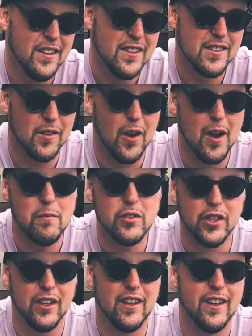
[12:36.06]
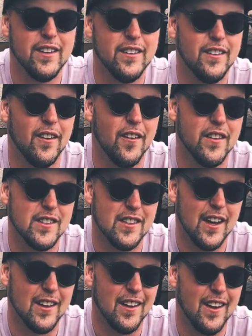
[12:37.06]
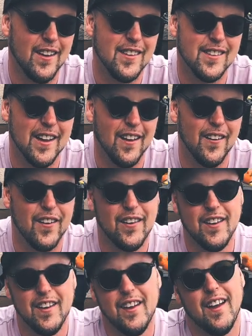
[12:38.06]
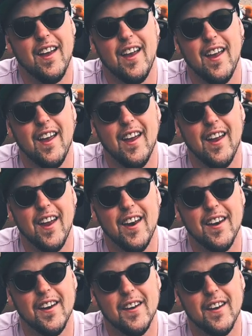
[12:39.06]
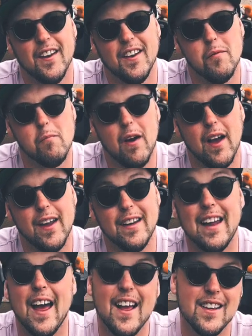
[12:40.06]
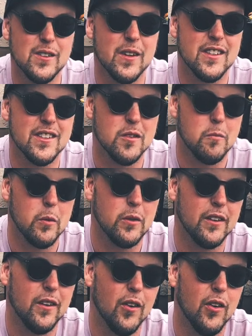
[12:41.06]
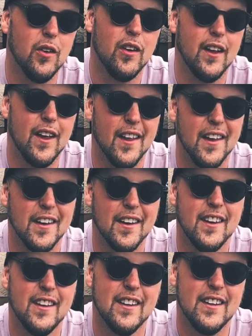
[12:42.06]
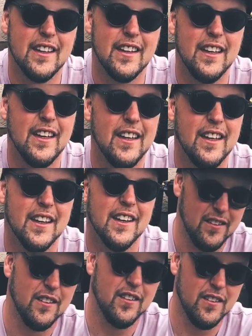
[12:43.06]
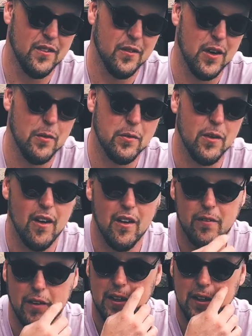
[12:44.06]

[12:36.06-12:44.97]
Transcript: so I'm chilling on the sidelines now, and my dad's race is about to go and he rips off and